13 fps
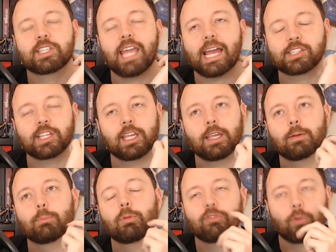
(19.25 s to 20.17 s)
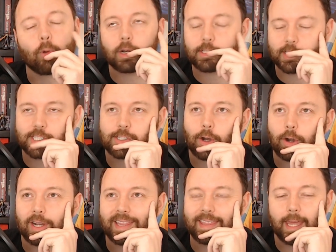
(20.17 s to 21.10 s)
guessing before it
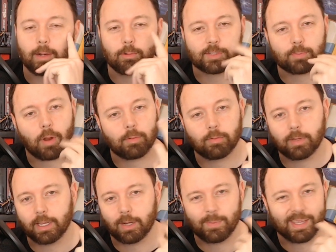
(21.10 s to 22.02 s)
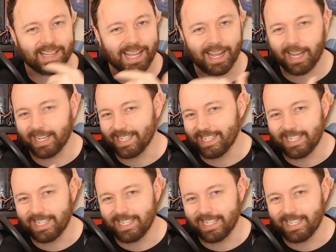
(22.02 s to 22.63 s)
started that it was probably going to be like a